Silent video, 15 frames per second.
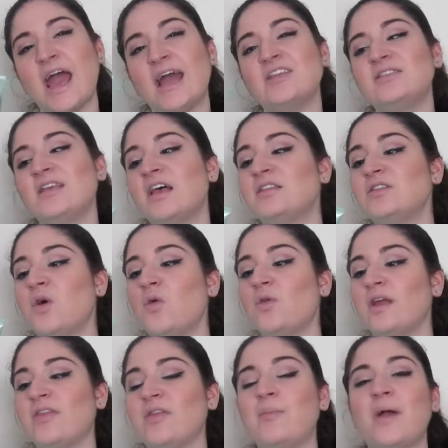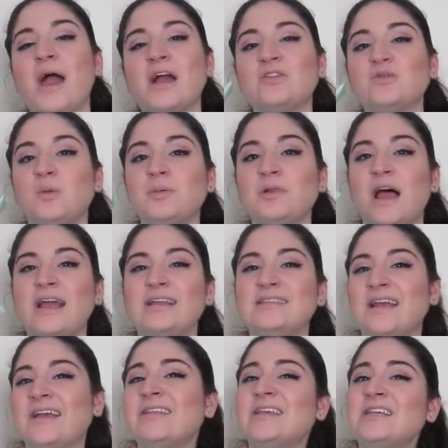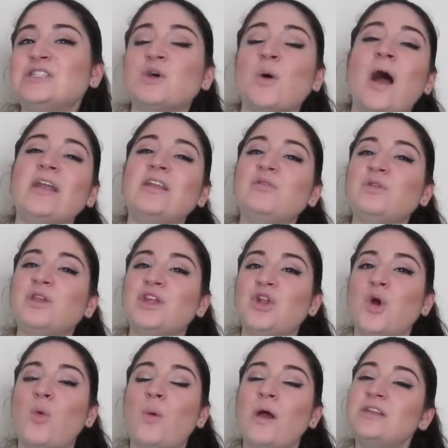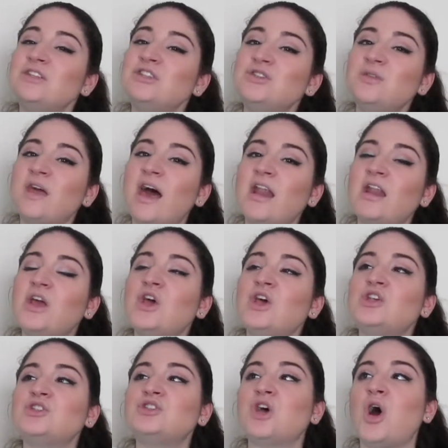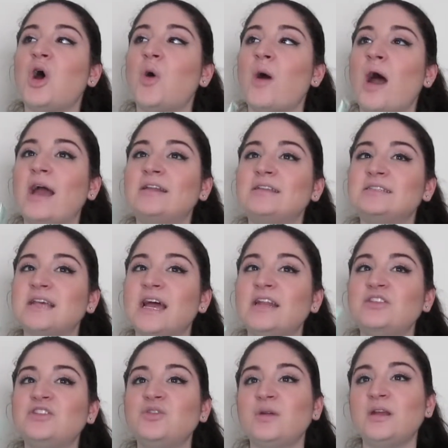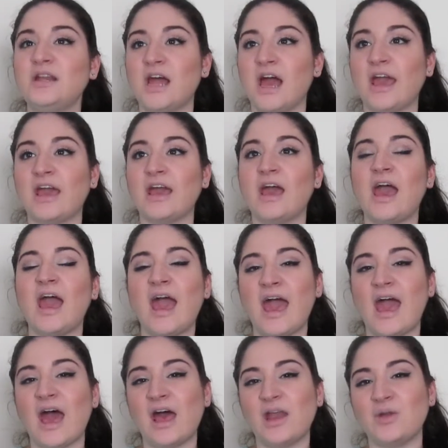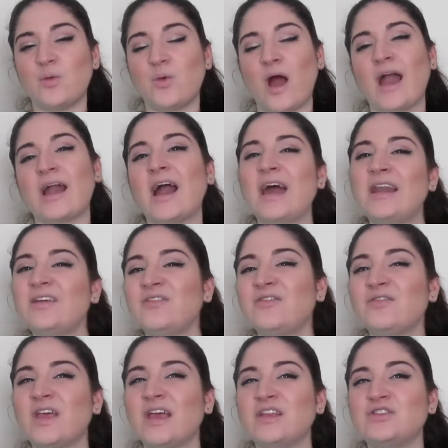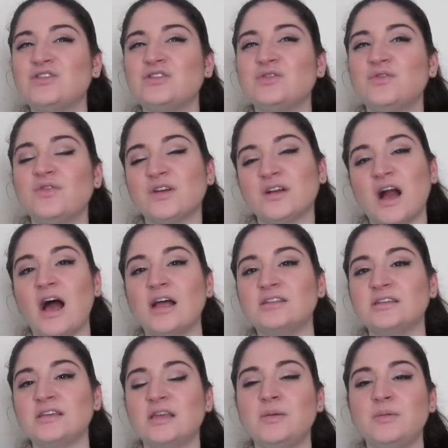It says only on the back to apply daily, so I didn't really know when to do that. So I decided to do it at night, and I kind of forgot to